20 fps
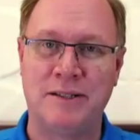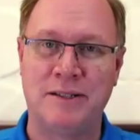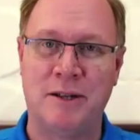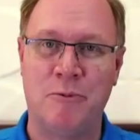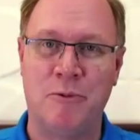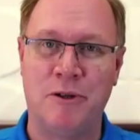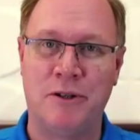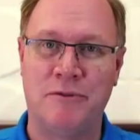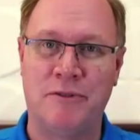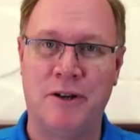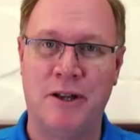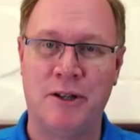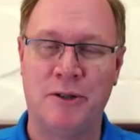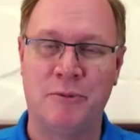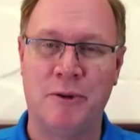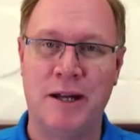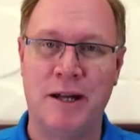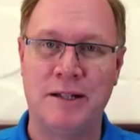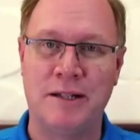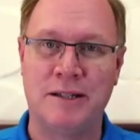as they would have
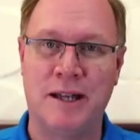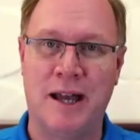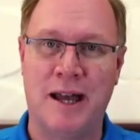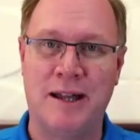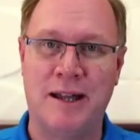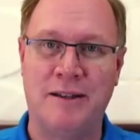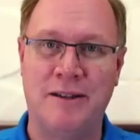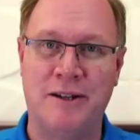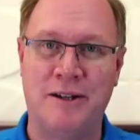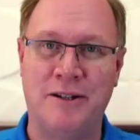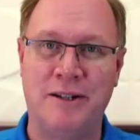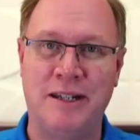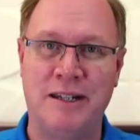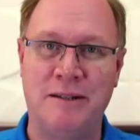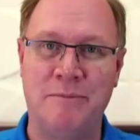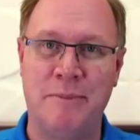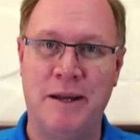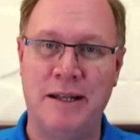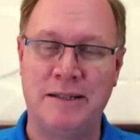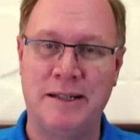otherwise on their
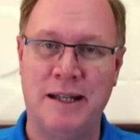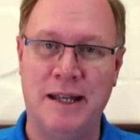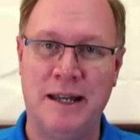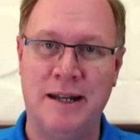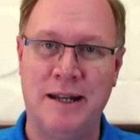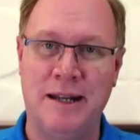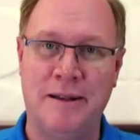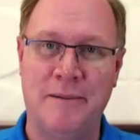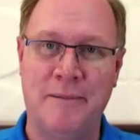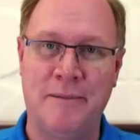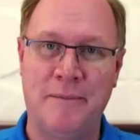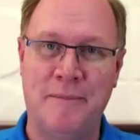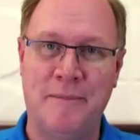need-based aid.